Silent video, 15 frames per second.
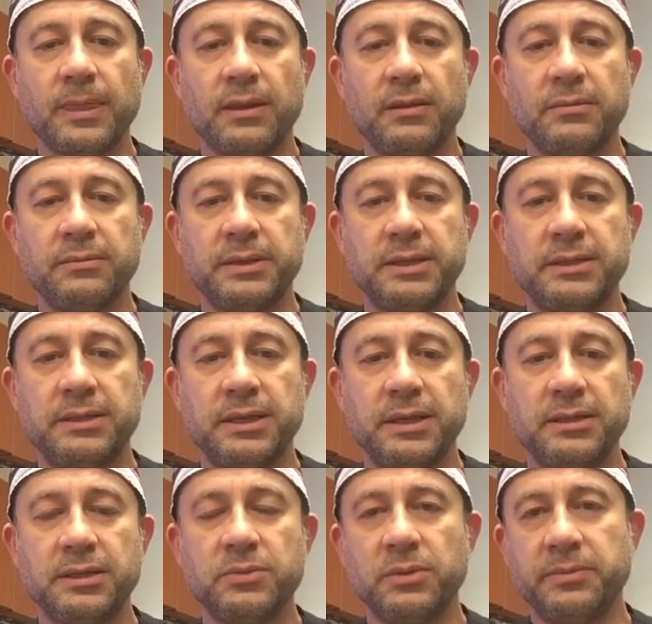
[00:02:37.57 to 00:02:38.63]
But
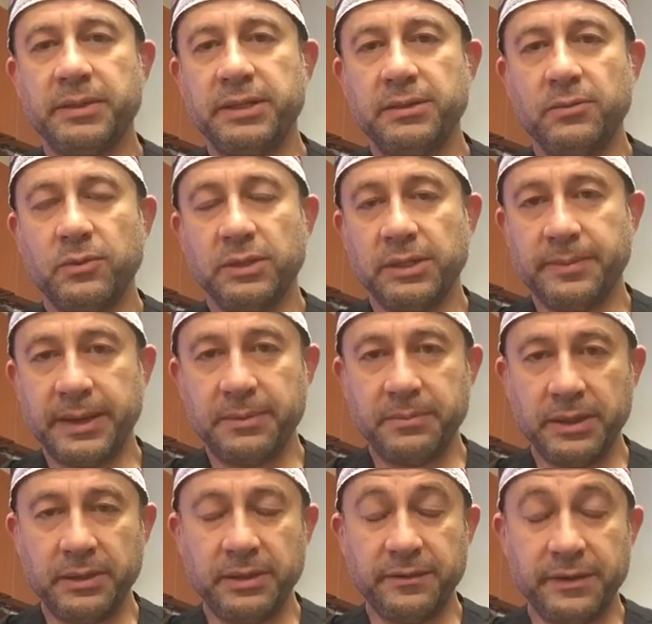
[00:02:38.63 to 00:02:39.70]
this will be
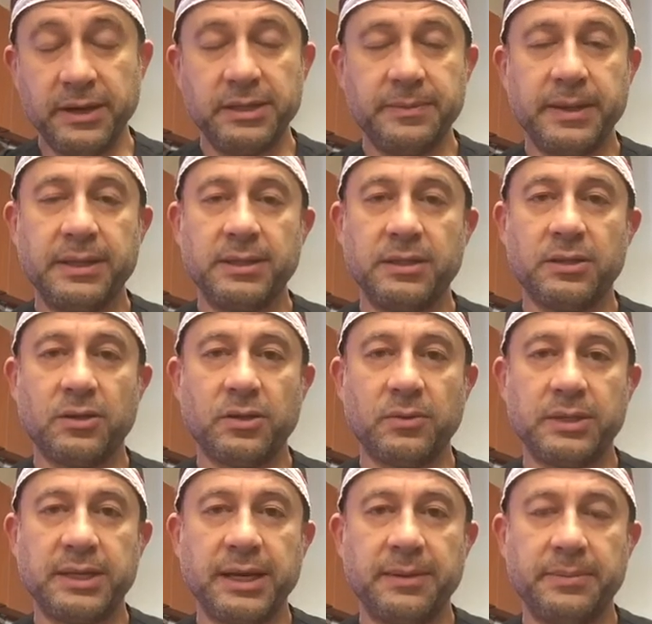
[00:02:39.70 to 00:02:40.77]
very dependent on what
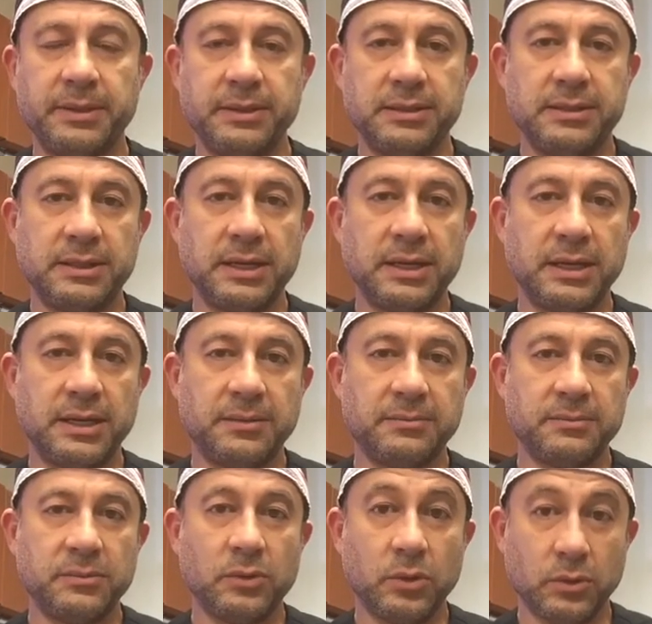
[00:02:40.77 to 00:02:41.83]
happens
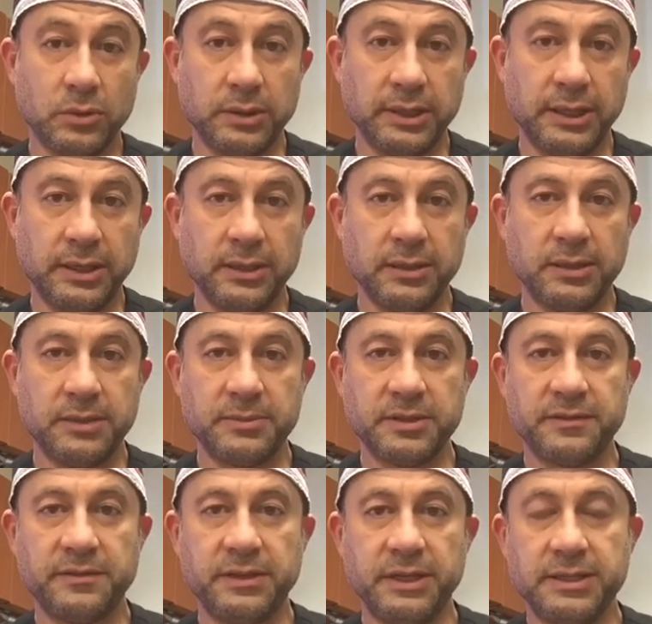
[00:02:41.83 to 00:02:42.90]
locally in terms
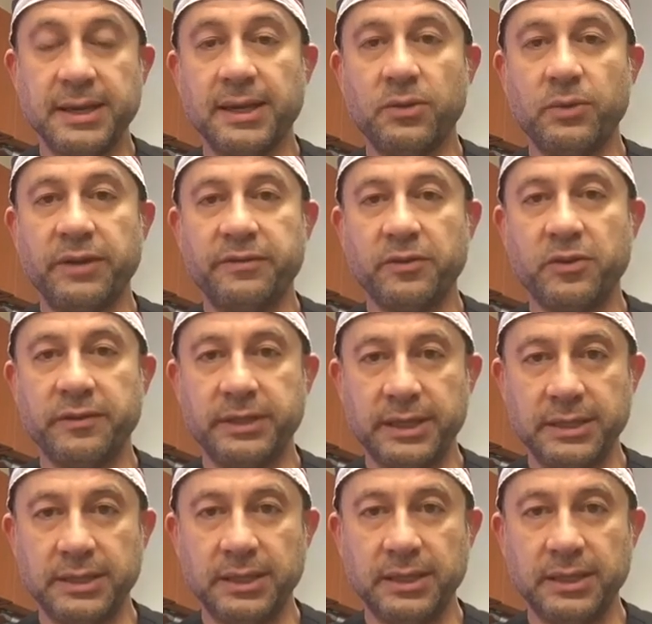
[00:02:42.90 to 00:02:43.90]
of the second wave of COVID-19.